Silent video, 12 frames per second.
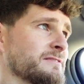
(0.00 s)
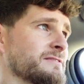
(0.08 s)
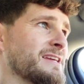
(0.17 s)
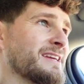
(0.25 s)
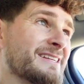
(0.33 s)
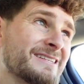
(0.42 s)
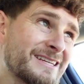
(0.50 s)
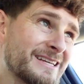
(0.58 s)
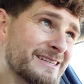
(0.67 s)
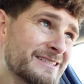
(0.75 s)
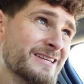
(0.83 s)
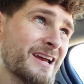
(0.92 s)
take a
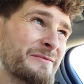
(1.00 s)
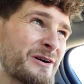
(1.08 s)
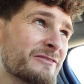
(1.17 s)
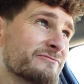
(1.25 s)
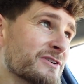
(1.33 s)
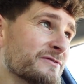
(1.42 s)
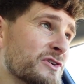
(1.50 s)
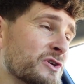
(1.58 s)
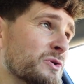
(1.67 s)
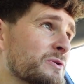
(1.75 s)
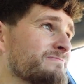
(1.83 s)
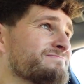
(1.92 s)
little time off,
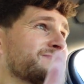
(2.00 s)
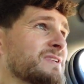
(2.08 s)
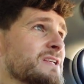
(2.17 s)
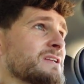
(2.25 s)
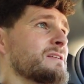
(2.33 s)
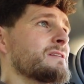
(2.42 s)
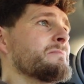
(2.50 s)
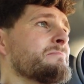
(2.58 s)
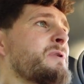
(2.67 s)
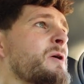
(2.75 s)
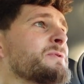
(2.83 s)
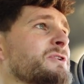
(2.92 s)
review
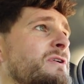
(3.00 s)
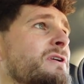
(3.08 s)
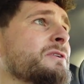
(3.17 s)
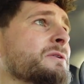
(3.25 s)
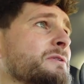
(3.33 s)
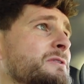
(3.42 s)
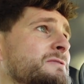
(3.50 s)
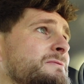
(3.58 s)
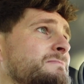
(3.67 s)
Bob's Your Uncle.